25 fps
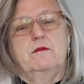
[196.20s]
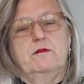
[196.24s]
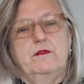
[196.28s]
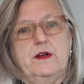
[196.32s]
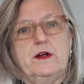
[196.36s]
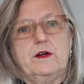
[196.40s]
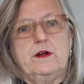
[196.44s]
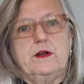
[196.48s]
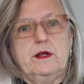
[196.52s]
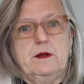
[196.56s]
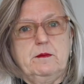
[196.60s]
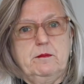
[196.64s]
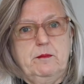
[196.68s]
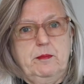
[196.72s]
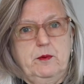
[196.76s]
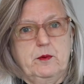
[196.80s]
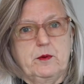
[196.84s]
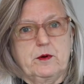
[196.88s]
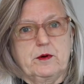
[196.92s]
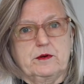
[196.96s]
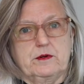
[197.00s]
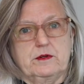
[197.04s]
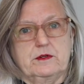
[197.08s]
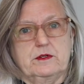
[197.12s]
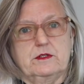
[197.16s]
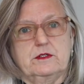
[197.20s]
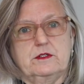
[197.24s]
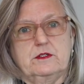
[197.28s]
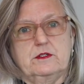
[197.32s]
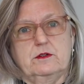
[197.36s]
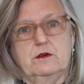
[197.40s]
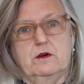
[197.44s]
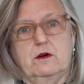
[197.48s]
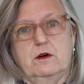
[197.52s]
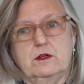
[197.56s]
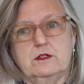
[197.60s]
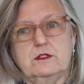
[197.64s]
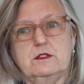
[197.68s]
Very important
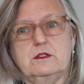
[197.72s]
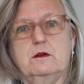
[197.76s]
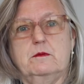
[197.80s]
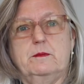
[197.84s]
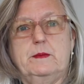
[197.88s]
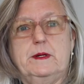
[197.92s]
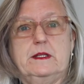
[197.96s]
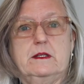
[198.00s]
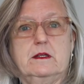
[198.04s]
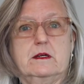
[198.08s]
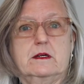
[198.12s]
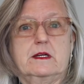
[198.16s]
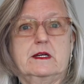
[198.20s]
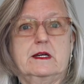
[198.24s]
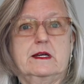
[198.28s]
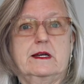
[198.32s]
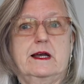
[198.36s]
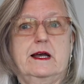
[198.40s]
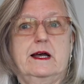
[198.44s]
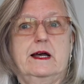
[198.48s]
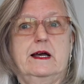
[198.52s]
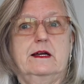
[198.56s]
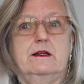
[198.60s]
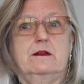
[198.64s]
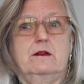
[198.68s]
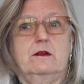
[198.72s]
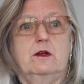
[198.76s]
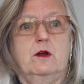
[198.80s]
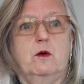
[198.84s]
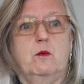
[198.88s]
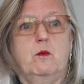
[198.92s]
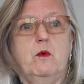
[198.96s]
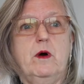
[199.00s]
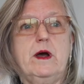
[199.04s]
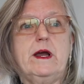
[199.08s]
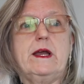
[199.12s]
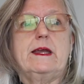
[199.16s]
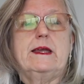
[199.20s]
to also be looking at, you know,
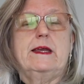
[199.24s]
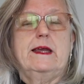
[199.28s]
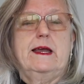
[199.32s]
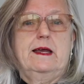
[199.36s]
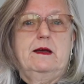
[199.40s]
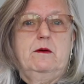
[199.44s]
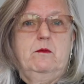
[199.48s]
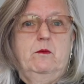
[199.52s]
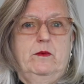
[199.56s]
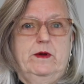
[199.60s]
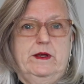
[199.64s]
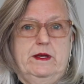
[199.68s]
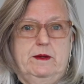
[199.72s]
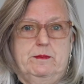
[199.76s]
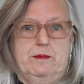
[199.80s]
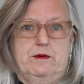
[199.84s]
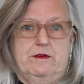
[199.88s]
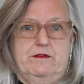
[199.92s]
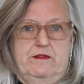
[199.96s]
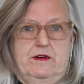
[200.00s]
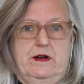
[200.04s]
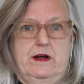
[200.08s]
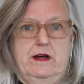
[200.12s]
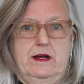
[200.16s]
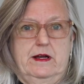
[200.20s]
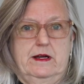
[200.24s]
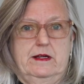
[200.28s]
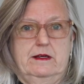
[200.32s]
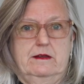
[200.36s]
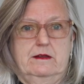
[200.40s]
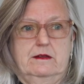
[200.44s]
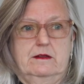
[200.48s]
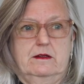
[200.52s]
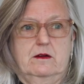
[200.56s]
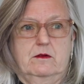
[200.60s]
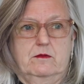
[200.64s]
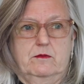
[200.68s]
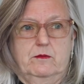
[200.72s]
what can we
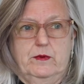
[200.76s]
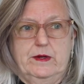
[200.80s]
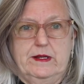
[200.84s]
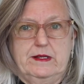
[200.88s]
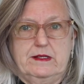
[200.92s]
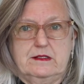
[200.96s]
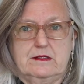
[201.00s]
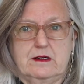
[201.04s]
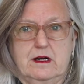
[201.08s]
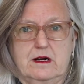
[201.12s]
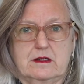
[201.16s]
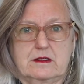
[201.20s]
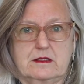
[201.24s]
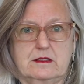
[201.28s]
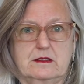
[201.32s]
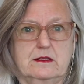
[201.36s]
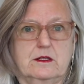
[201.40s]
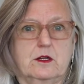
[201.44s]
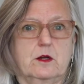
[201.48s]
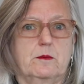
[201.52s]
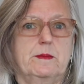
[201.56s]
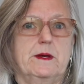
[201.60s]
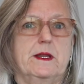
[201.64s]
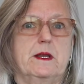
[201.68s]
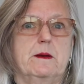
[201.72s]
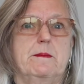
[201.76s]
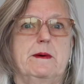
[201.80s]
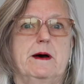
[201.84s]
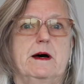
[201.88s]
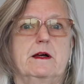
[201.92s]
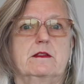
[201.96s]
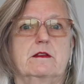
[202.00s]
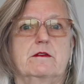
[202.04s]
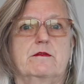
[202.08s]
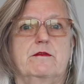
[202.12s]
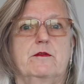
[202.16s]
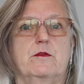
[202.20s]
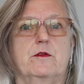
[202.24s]
provide? You know, we've talked a little bit
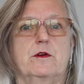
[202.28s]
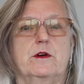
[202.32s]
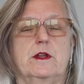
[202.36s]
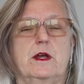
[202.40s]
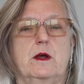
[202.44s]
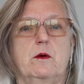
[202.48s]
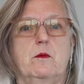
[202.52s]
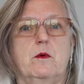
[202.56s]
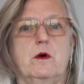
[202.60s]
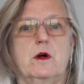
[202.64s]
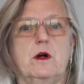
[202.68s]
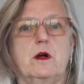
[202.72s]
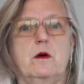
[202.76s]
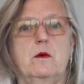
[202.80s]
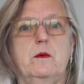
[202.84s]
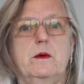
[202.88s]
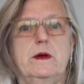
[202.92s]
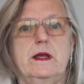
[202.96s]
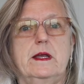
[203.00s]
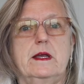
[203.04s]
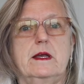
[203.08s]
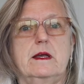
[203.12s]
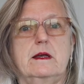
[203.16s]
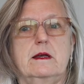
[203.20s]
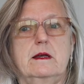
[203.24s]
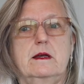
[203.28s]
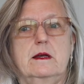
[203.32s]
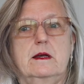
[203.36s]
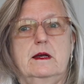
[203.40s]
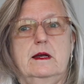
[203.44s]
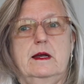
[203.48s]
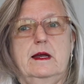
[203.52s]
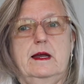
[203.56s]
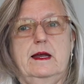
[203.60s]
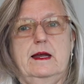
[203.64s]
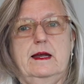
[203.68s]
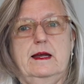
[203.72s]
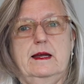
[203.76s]
about the four-day work week,
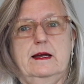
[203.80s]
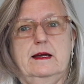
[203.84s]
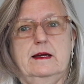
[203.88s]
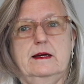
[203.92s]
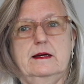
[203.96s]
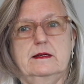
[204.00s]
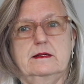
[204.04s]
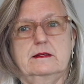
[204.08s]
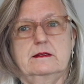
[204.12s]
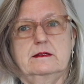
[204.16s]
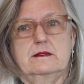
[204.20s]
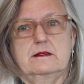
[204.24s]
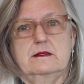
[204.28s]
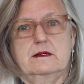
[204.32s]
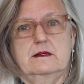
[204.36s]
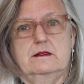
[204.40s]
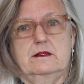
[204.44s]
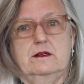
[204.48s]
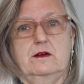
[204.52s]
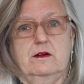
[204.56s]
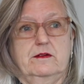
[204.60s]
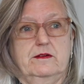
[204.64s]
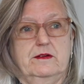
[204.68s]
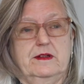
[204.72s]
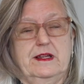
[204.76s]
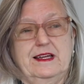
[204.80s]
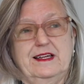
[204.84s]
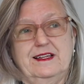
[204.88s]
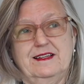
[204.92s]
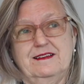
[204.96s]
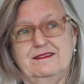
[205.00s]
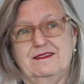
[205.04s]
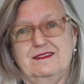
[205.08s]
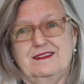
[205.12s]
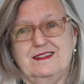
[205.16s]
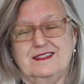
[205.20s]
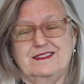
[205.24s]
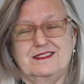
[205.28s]
and, you know,
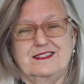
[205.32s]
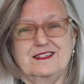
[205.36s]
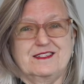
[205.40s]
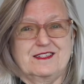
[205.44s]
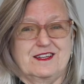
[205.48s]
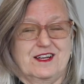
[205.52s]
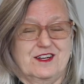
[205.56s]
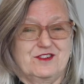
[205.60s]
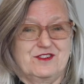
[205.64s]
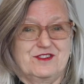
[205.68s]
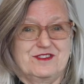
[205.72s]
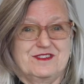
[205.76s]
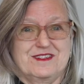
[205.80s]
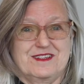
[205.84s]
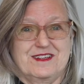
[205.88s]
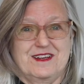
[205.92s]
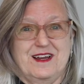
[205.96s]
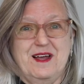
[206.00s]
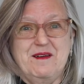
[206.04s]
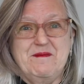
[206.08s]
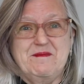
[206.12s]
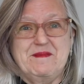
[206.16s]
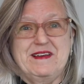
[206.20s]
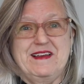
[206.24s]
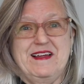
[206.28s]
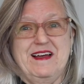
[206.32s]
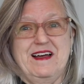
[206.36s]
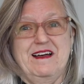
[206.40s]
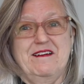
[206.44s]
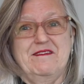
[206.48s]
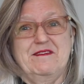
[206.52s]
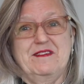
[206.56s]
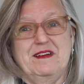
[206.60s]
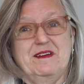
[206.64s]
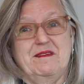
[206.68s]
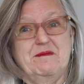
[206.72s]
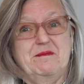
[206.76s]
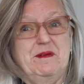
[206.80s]
in the discussions that I've been
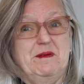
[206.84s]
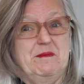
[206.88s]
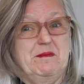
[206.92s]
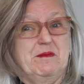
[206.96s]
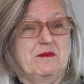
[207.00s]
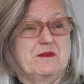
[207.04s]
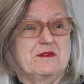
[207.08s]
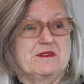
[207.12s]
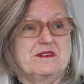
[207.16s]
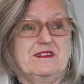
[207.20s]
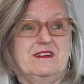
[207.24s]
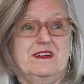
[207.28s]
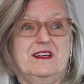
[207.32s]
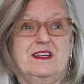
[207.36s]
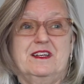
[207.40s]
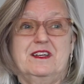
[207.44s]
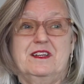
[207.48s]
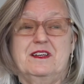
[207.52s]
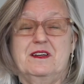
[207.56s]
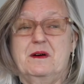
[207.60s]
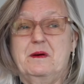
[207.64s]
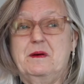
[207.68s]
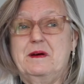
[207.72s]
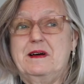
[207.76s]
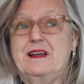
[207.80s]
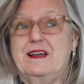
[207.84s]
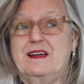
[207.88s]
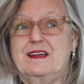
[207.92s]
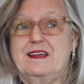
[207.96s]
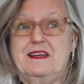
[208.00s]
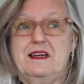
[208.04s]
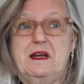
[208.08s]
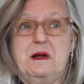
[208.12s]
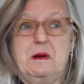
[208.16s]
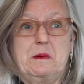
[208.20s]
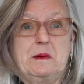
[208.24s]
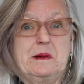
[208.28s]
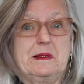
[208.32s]
having, people were saying, you know what, I
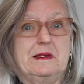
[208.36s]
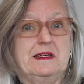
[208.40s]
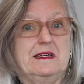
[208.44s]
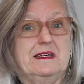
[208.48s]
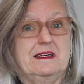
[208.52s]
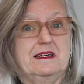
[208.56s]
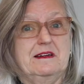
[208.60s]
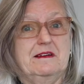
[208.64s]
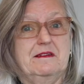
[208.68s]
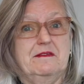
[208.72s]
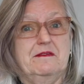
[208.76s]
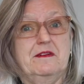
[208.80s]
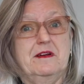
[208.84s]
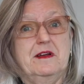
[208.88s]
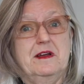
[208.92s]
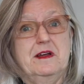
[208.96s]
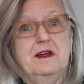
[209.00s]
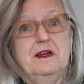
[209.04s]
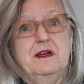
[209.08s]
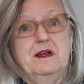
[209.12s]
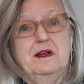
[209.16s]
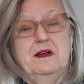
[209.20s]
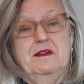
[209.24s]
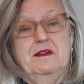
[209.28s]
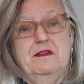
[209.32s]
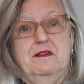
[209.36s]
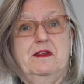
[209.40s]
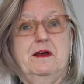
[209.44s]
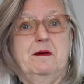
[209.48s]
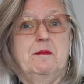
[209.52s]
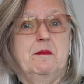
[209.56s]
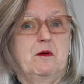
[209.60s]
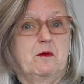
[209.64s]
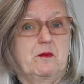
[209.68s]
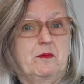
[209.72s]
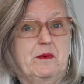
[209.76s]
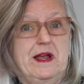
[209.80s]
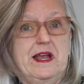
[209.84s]
can't really give
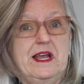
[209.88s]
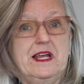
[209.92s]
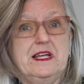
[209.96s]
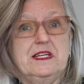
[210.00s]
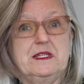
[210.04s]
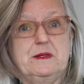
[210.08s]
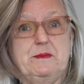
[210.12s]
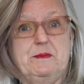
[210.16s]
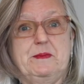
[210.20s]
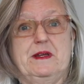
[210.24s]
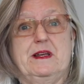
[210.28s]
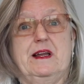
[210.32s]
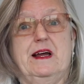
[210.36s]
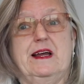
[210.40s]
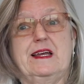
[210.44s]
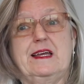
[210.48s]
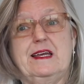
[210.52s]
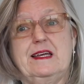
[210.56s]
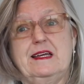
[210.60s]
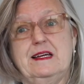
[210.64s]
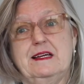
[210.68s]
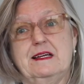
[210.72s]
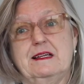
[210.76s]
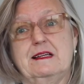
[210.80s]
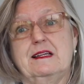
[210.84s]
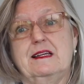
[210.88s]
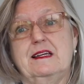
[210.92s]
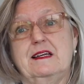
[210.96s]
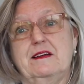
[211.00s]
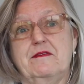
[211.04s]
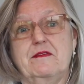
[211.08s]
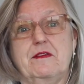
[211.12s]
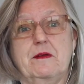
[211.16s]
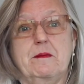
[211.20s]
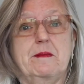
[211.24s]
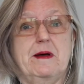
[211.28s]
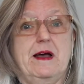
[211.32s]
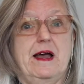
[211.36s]
them a raise, but I can
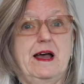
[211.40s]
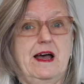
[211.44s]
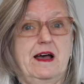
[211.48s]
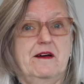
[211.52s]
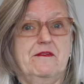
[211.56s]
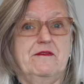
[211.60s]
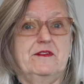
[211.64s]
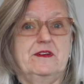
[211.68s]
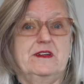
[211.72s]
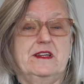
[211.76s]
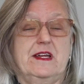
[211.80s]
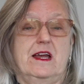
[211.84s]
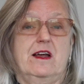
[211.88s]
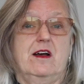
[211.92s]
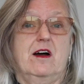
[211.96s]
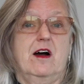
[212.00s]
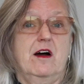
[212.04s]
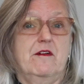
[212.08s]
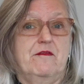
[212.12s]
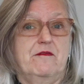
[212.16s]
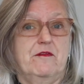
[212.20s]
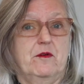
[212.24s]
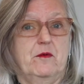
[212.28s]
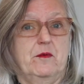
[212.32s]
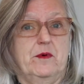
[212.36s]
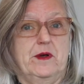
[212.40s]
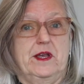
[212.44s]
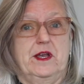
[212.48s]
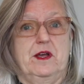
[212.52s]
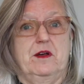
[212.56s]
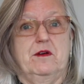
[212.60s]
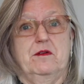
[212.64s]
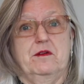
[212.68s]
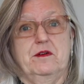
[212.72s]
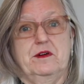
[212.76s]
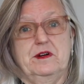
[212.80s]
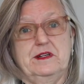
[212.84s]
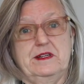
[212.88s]
give them a half a day off a
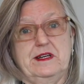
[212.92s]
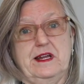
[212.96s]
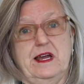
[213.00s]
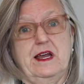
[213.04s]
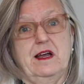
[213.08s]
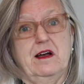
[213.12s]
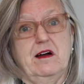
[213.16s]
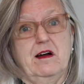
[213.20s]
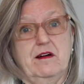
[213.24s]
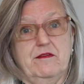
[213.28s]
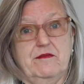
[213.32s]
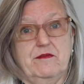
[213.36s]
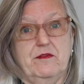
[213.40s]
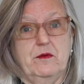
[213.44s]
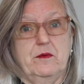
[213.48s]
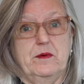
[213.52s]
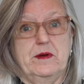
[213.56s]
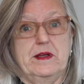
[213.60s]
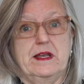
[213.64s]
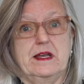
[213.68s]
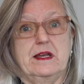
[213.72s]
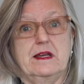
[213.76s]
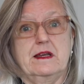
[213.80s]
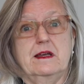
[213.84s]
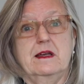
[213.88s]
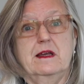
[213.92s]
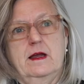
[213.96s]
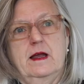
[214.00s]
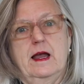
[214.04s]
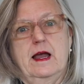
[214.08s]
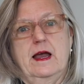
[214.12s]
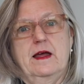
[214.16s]
week or a day off a week.